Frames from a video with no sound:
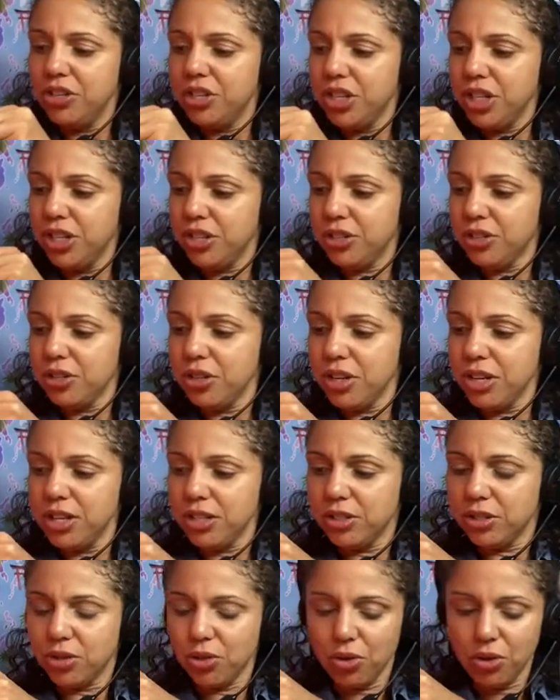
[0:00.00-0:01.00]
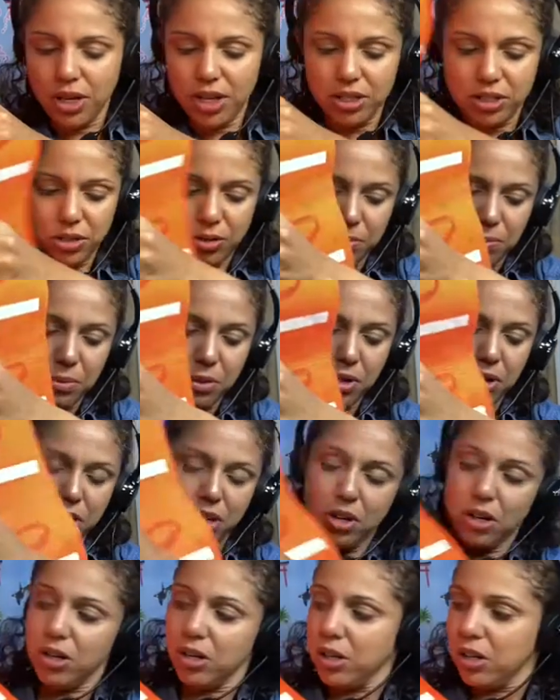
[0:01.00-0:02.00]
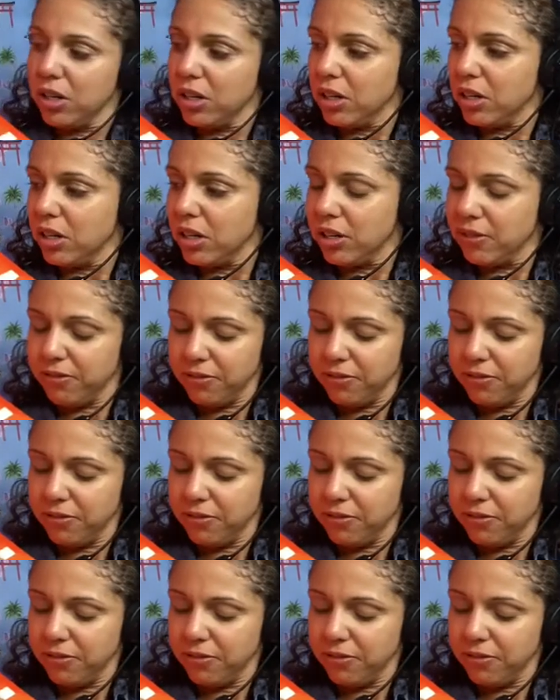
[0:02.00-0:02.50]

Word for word: teacher is going to put her